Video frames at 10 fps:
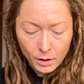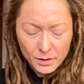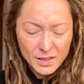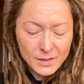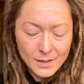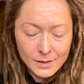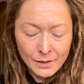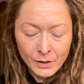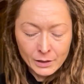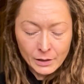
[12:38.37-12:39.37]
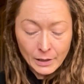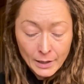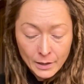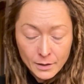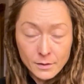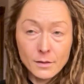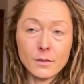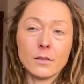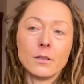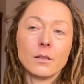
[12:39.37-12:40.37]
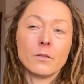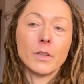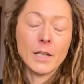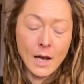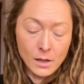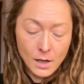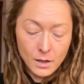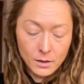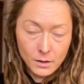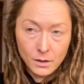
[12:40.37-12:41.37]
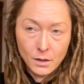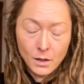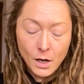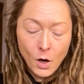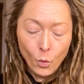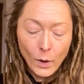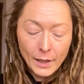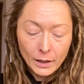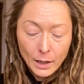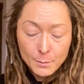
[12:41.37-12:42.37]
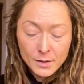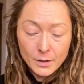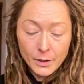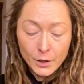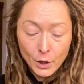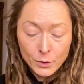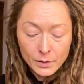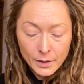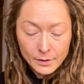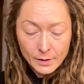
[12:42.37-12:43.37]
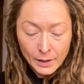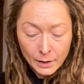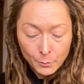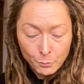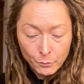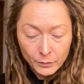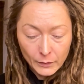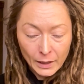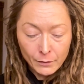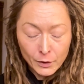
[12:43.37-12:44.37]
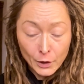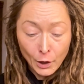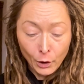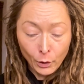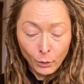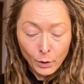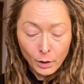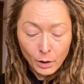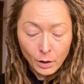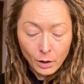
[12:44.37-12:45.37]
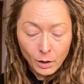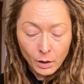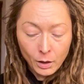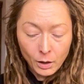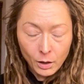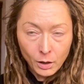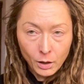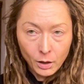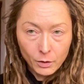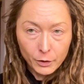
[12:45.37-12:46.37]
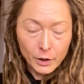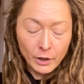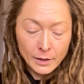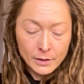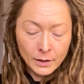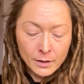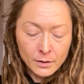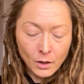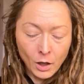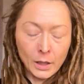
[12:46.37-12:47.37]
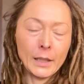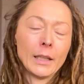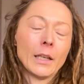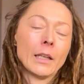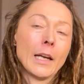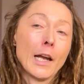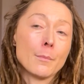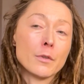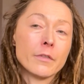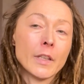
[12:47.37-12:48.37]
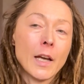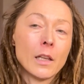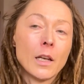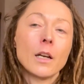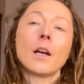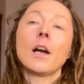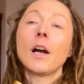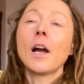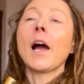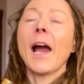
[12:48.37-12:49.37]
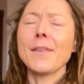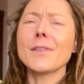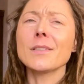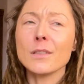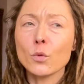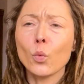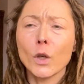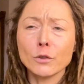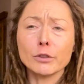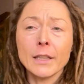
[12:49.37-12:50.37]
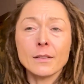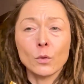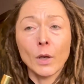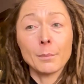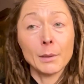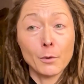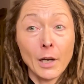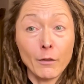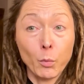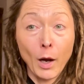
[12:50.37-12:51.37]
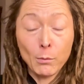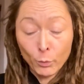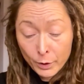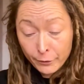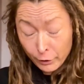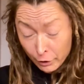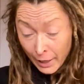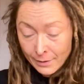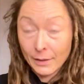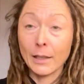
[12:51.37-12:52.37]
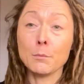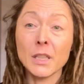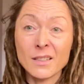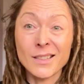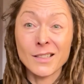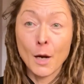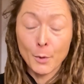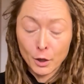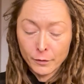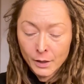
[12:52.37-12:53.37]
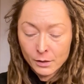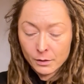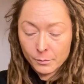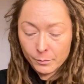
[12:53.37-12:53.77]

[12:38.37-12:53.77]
This doesn't even list vanilla when it comes to the notes listing, even though Fragrantica is calling it an amber vanilla. And this is one reason why people have a problem with Fragrantica, because it's not perfect.